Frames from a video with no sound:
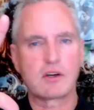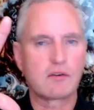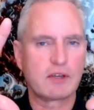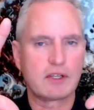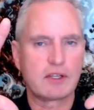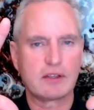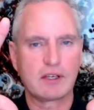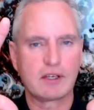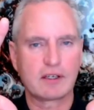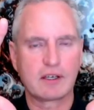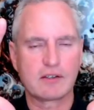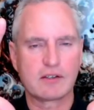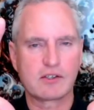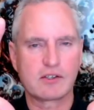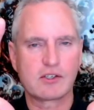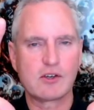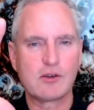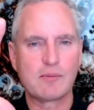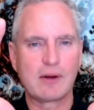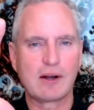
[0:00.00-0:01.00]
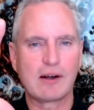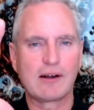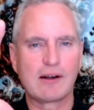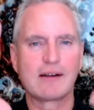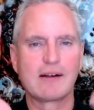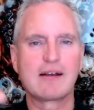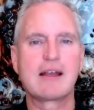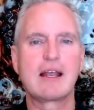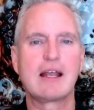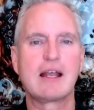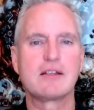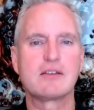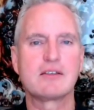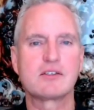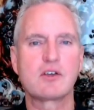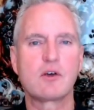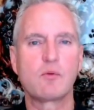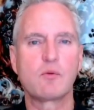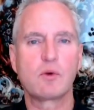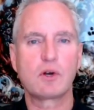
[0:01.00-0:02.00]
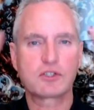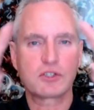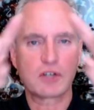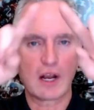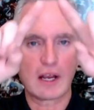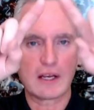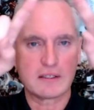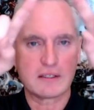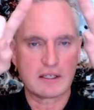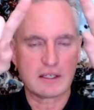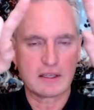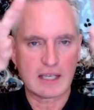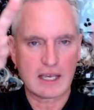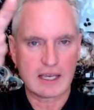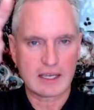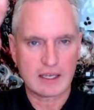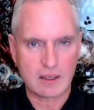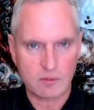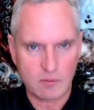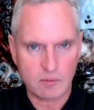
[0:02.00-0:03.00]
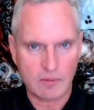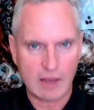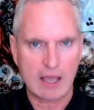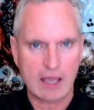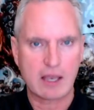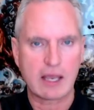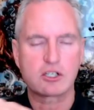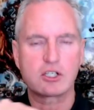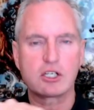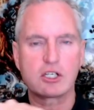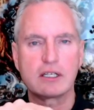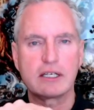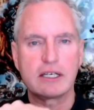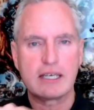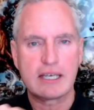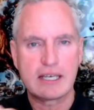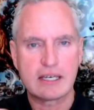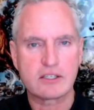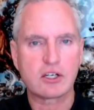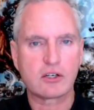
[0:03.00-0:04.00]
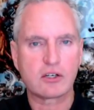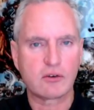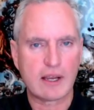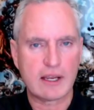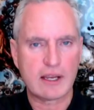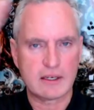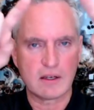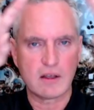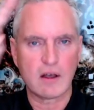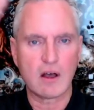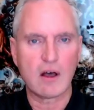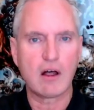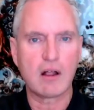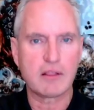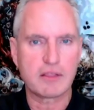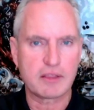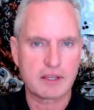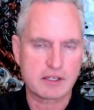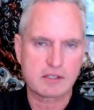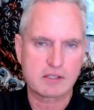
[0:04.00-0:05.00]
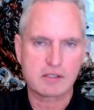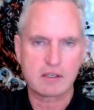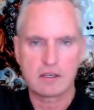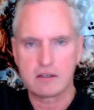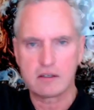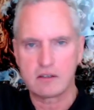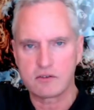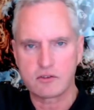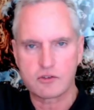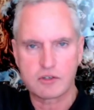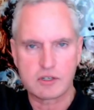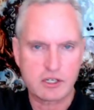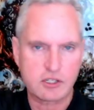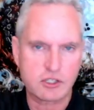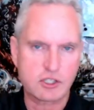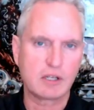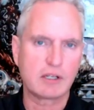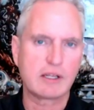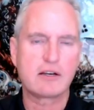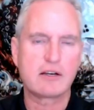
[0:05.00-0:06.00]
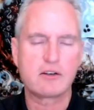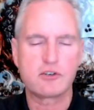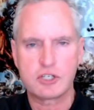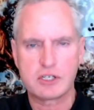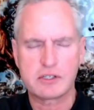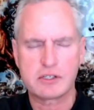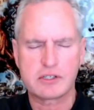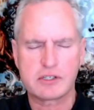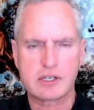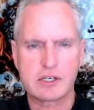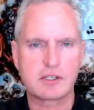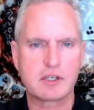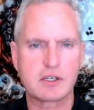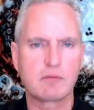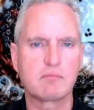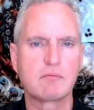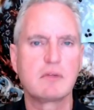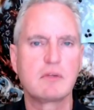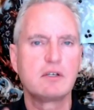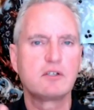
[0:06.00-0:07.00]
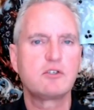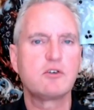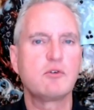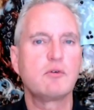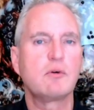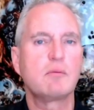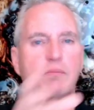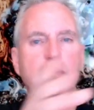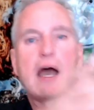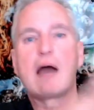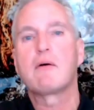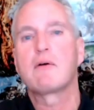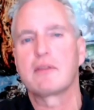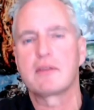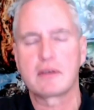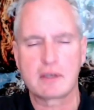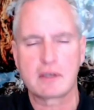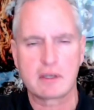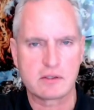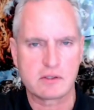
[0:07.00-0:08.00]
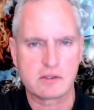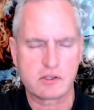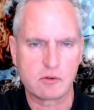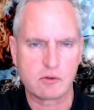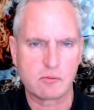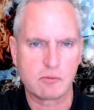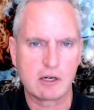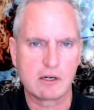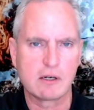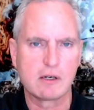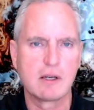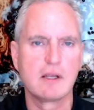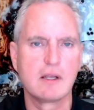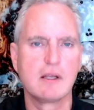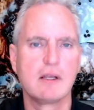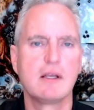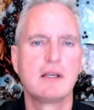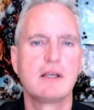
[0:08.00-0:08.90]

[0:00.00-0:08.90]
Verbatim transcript: serving the consumer. Yep. And so we're trying to like actually integrate all this in traditional energy system to empower the consumer.